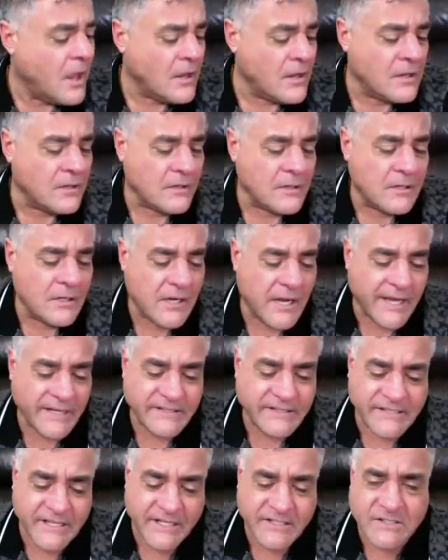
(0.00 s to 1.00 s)

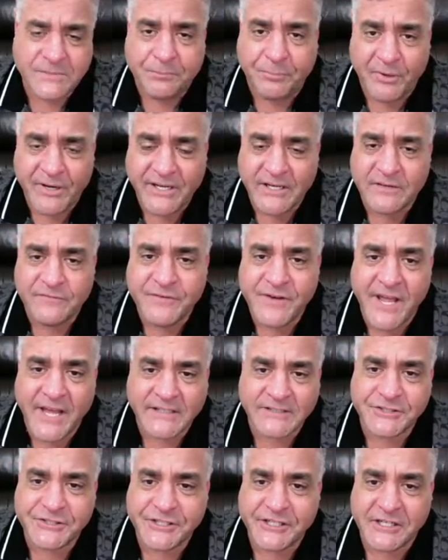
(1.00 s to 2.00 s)
I say spring of
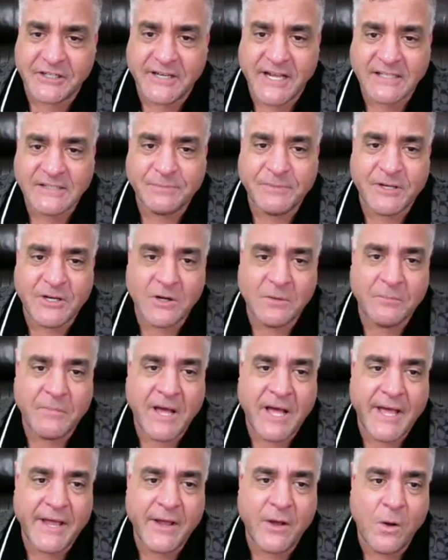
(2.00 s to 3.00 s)
next year. That's been
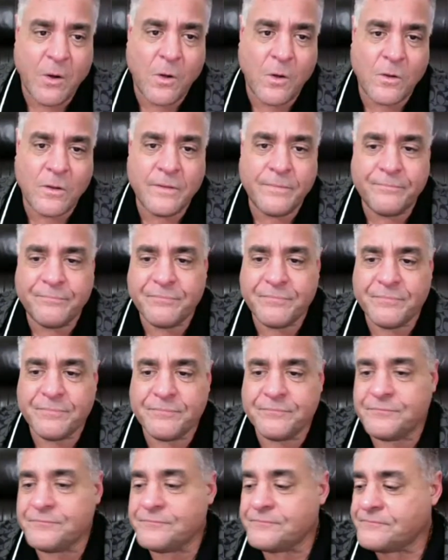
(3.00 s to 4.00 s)
my whole
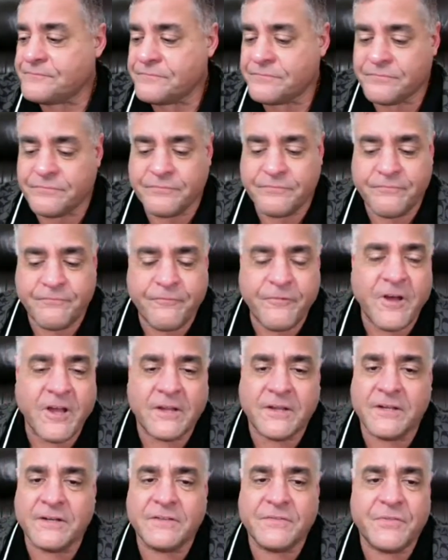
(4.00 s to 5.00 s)

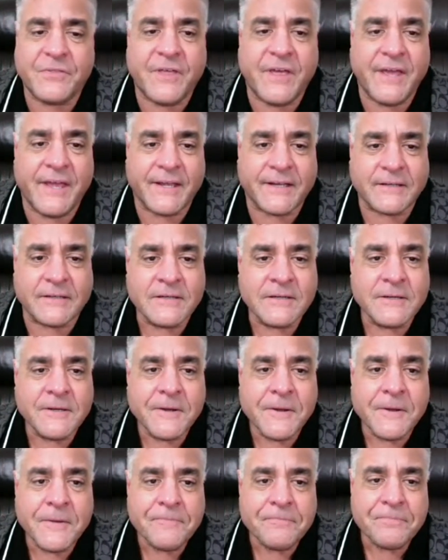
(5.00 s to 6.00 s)
fucking thing.
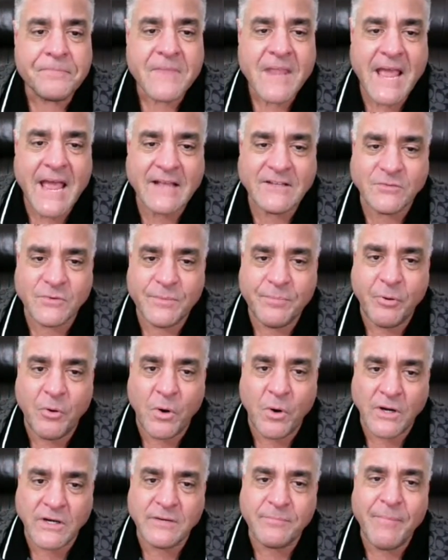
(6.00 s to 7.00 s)
As
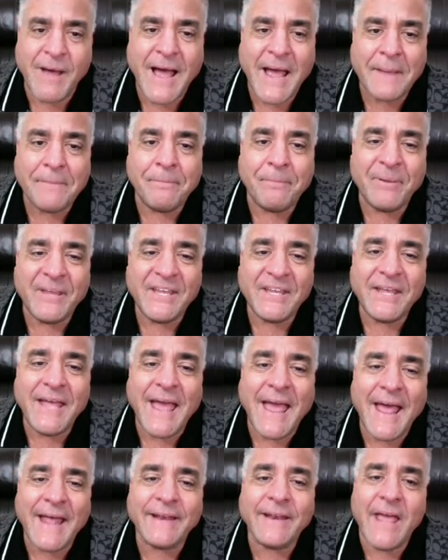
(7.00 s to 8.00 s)
reported by
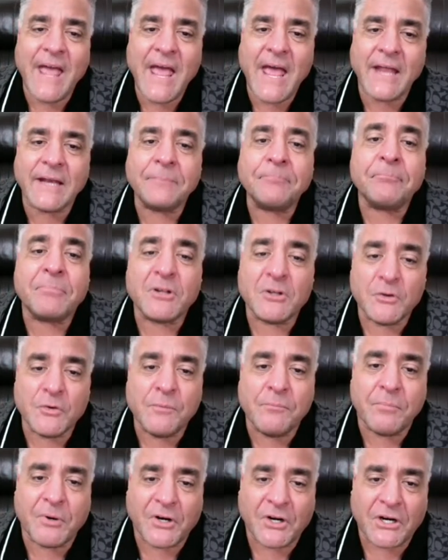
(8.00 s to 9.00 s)
BNN
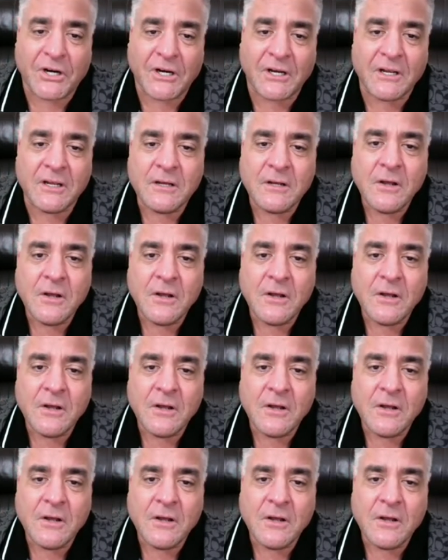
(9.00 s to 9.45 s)
Bloomberg,